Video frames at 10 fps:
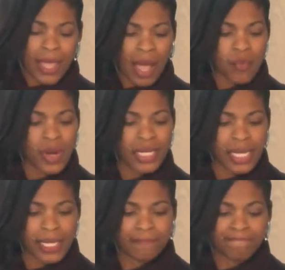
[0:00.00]
I went
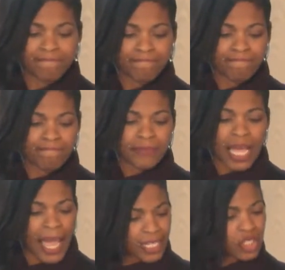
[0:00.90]
in,
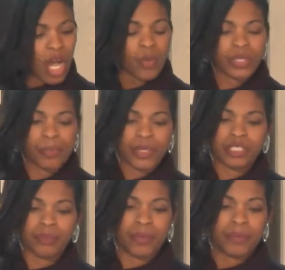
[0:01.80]
I had a talk with the
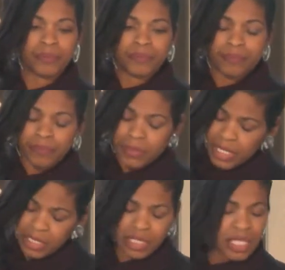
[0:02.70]
principal.
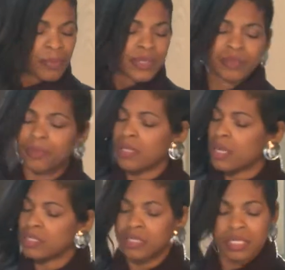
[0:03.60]
This is it, Principal
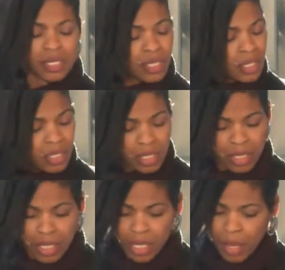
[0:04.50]
Larson.
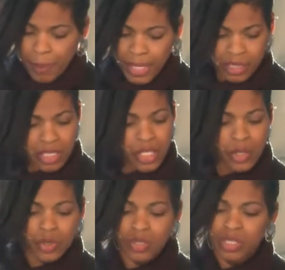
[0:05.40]
P's and
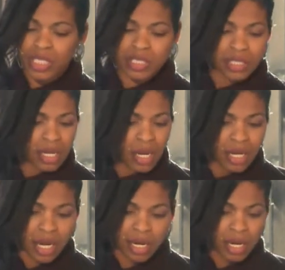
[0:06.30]
Q's, this is a,
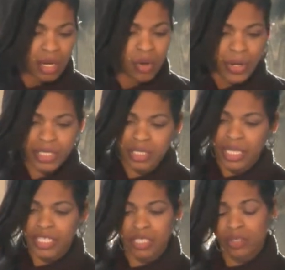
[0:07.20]
a, a
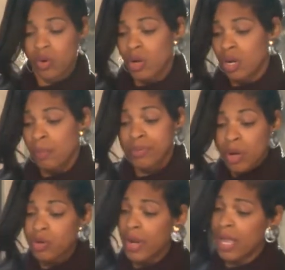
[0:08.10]
organization or a
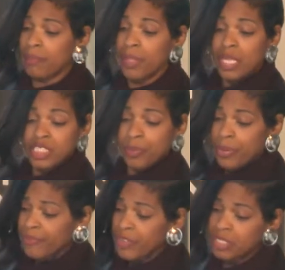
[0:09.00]
program, it's a
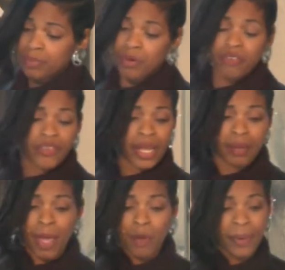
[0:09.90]
preventative
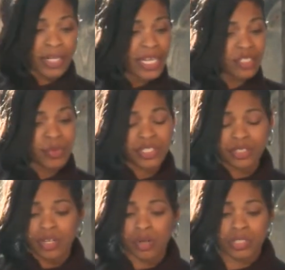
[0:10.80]
program, help our kids reach
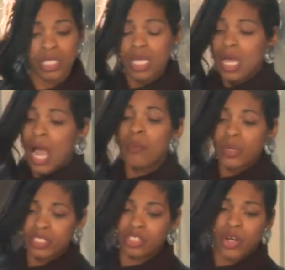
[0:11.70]
their goals. I
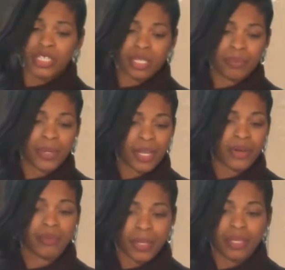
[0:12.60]
want to start it
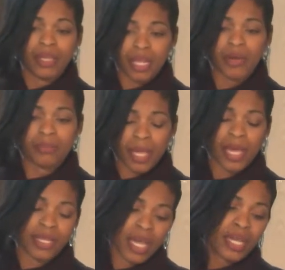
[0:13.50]
here, here at,
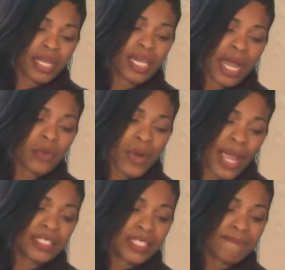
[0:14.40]
at, at, at
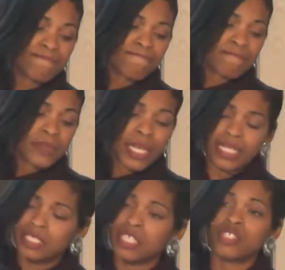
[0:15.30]
Horizon. And
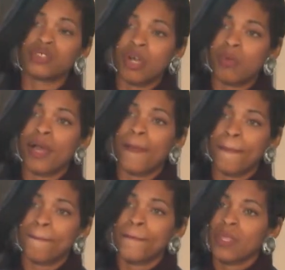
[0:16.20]
he says, you know what?
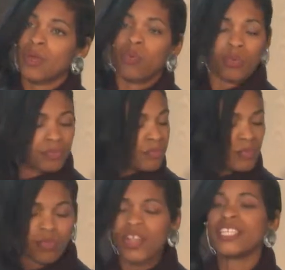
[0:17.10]

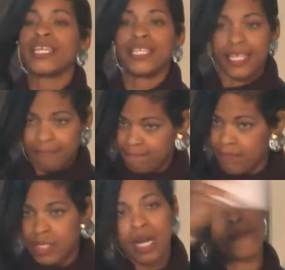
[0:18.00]
We need it.
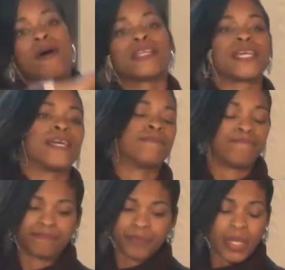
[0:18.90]
Come on in.
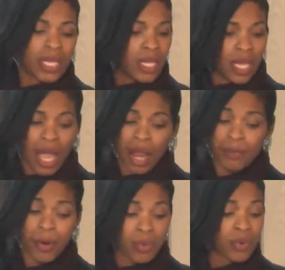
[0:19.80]
Our
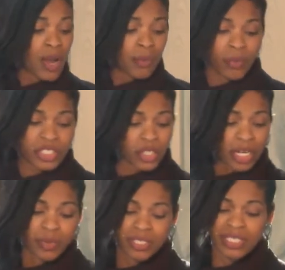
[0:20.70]
program, we
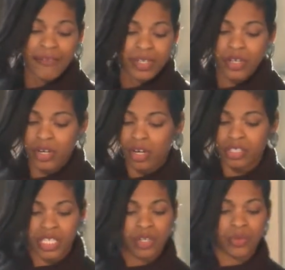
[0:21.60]
started with seven
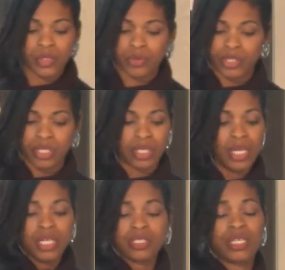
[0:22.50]
girls, it grew to,
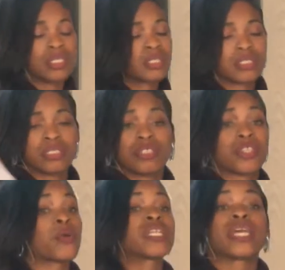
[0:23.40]
to, to, to
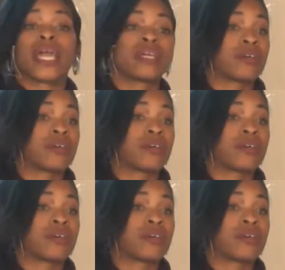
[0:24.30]
38